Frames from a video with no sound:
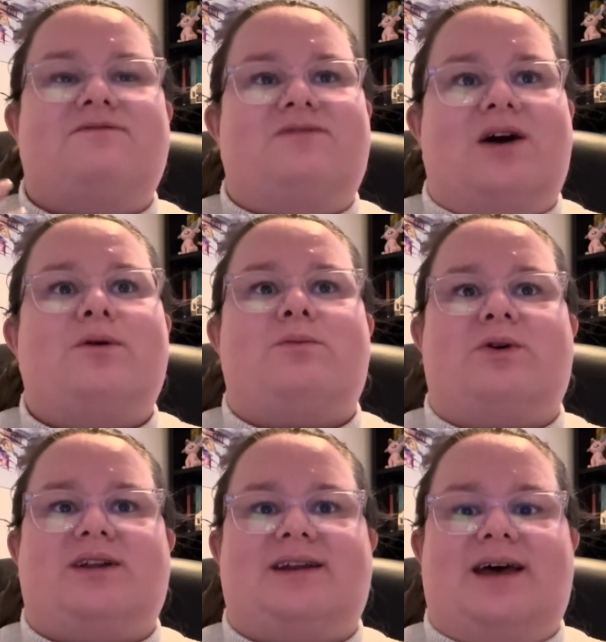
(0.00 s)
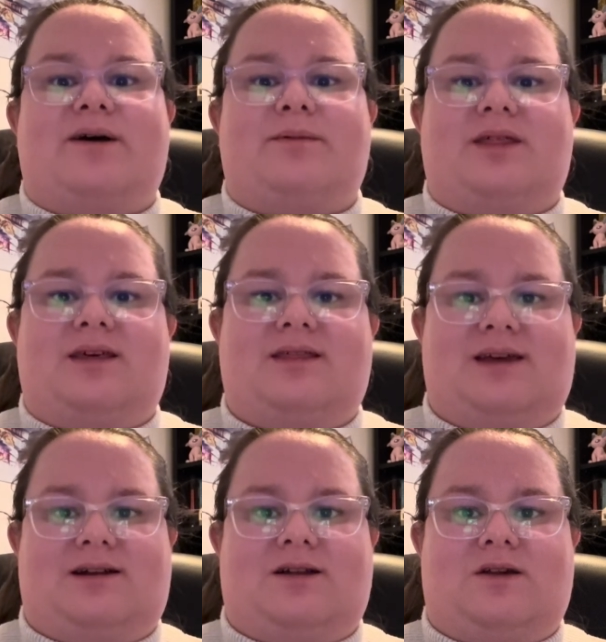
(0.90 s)
felt more in depth
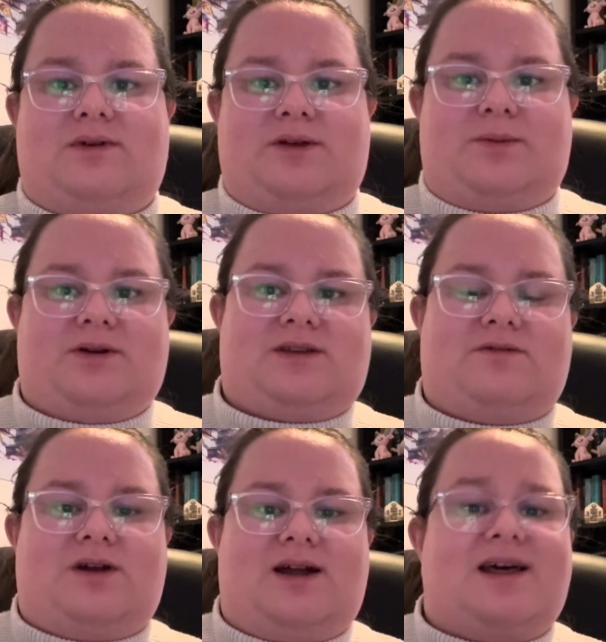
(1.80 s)
than a lot of other books I've read.